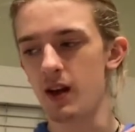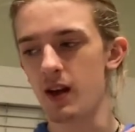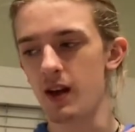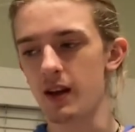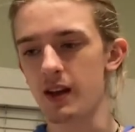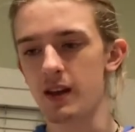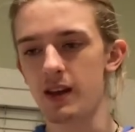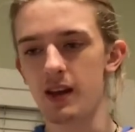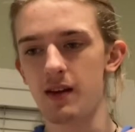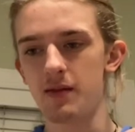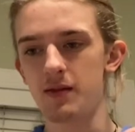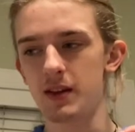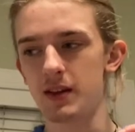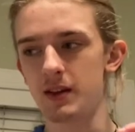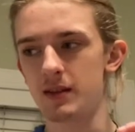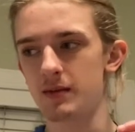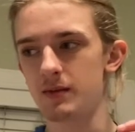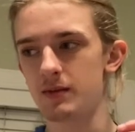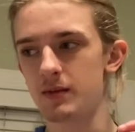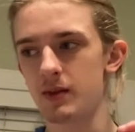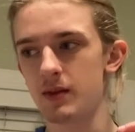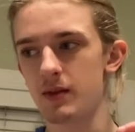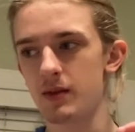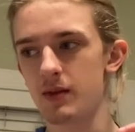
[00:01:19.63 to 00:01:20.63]
given
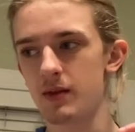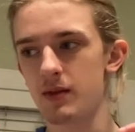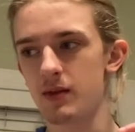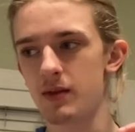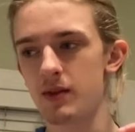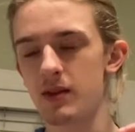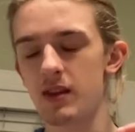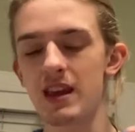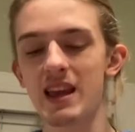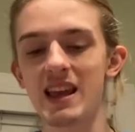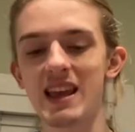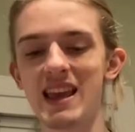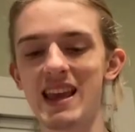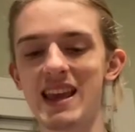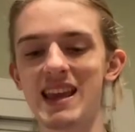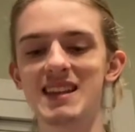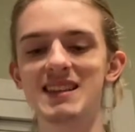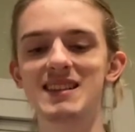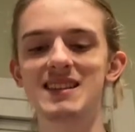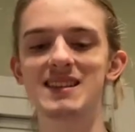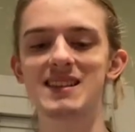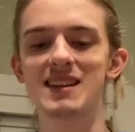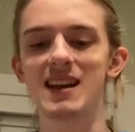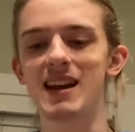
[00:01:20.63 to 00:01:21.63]
thing
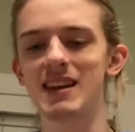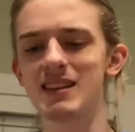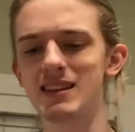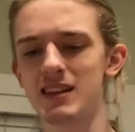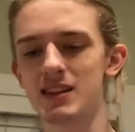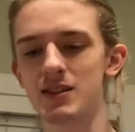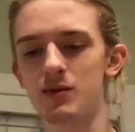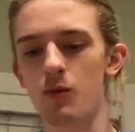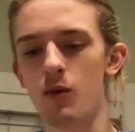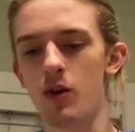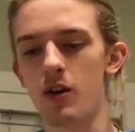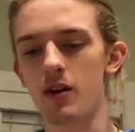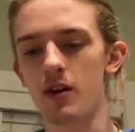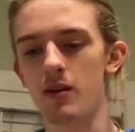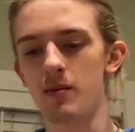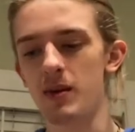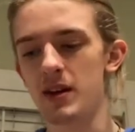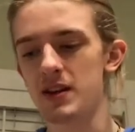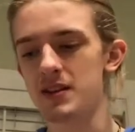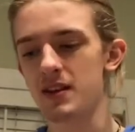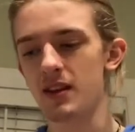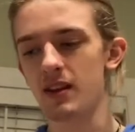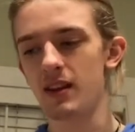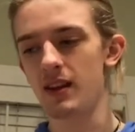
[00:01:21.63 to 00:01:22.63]
inside this water,
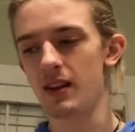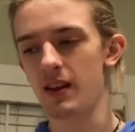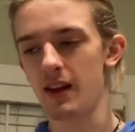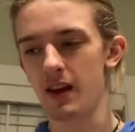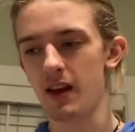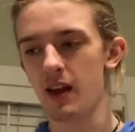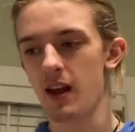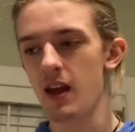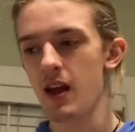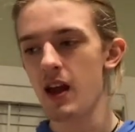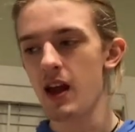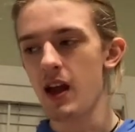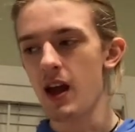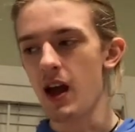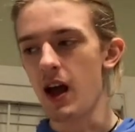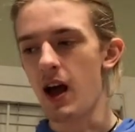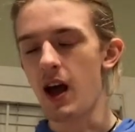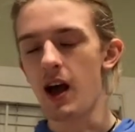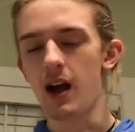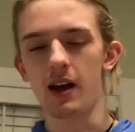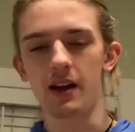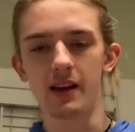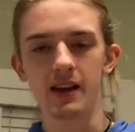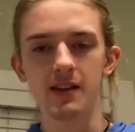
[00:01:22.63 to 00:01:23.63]
basically like
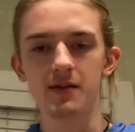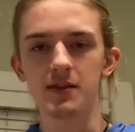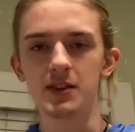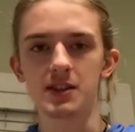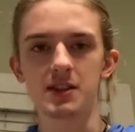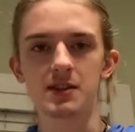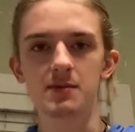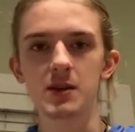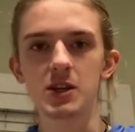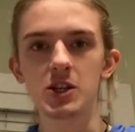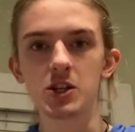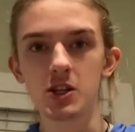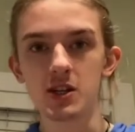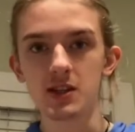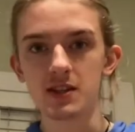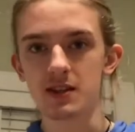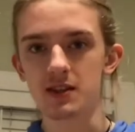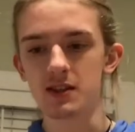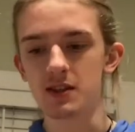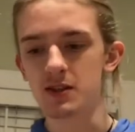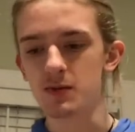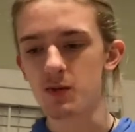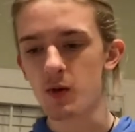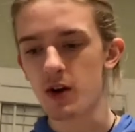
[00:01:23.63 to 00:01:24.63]
a given species in
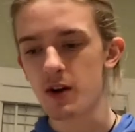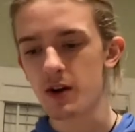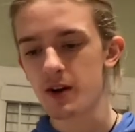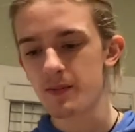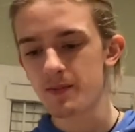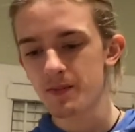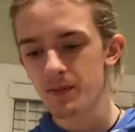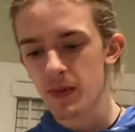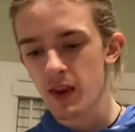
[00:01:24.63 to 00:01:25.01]
this water.